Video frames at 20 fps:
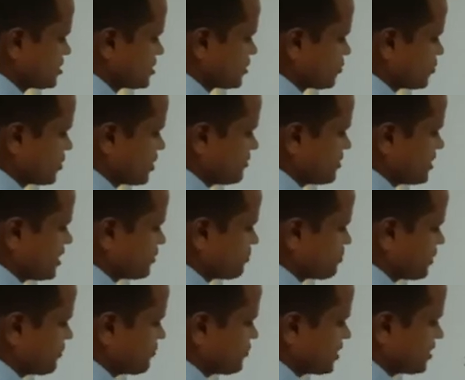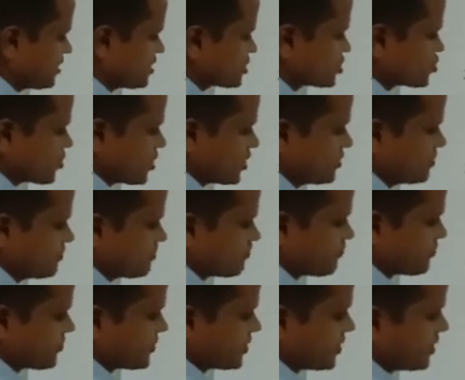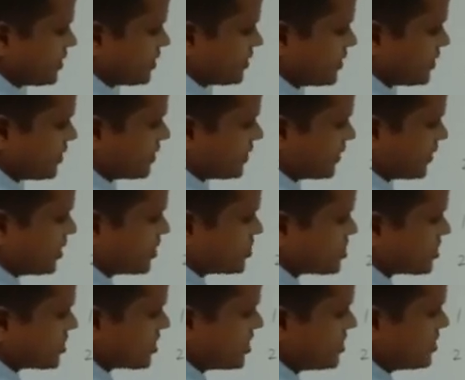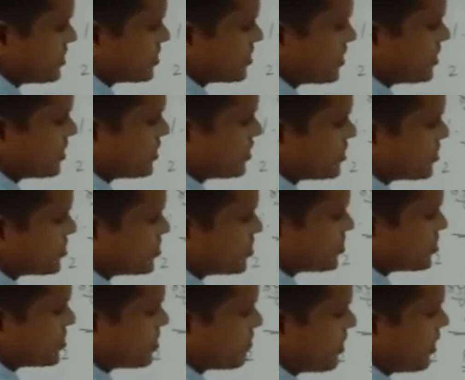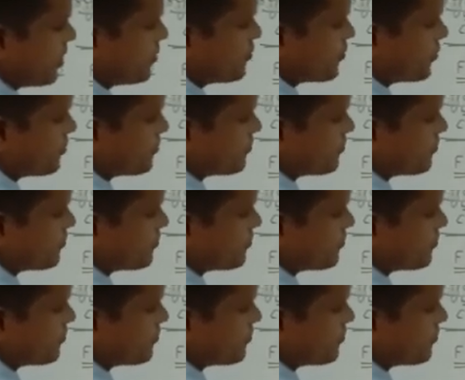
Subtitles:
Why we are preferring this one? Rational system of